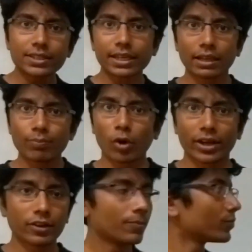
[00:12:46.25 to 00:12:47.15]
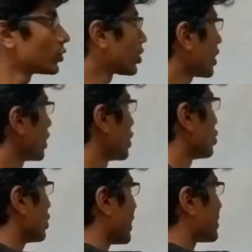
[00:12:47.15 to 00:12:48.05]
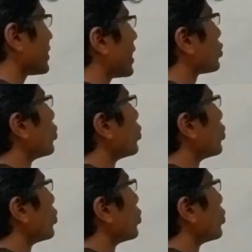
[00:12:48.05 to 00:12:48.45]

single point. Okay. Extend that